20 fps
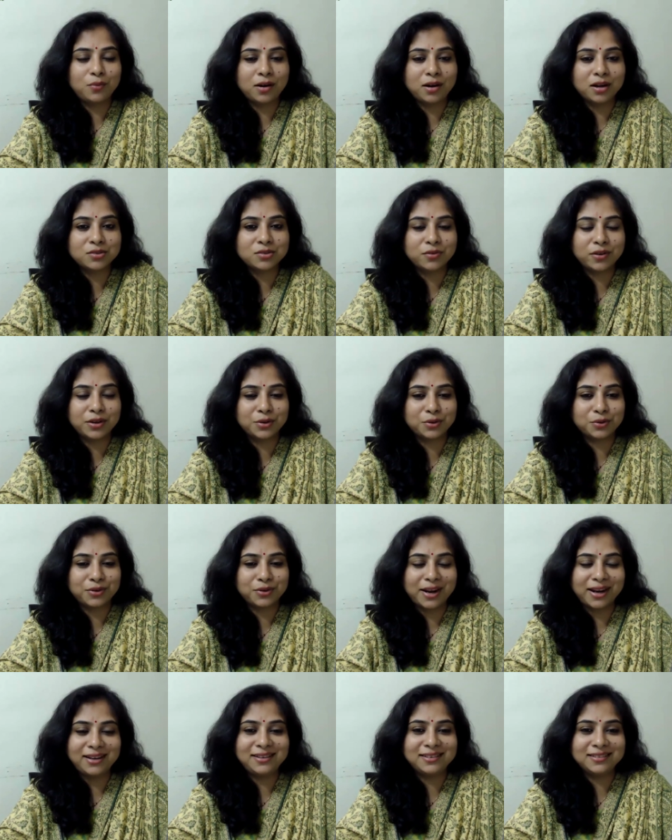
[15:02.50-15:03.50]
works for you,
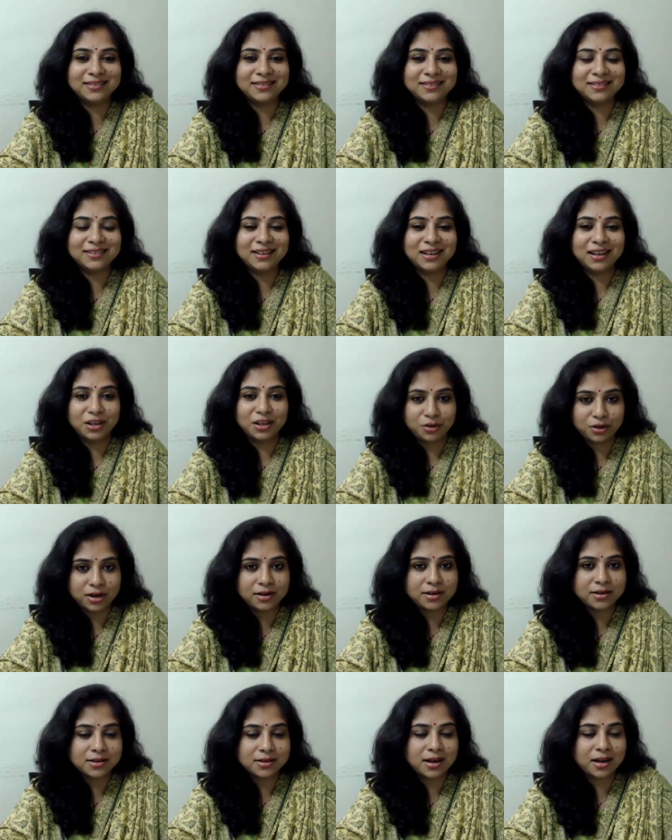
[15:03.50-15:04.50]
right? You're
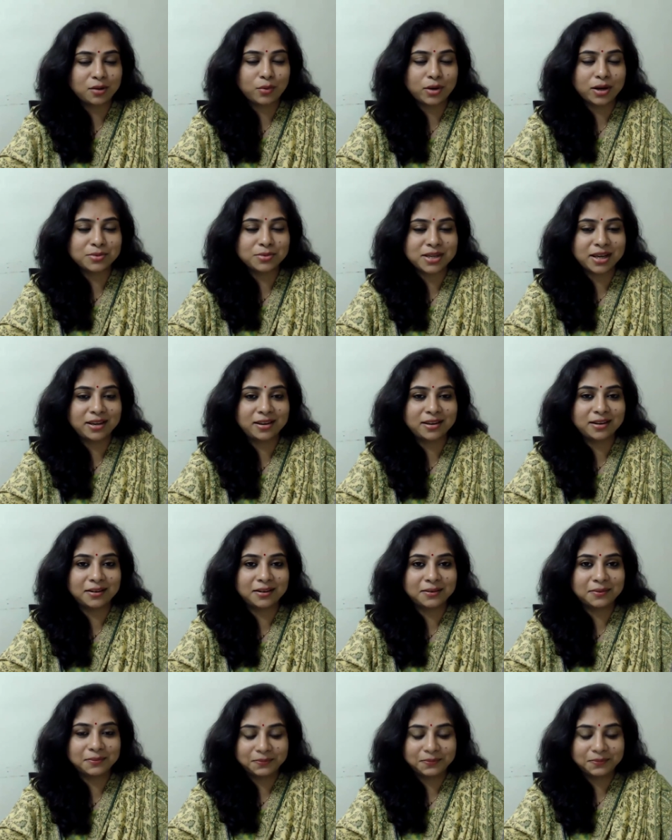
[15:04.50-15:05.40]
understanding what I'm saying here.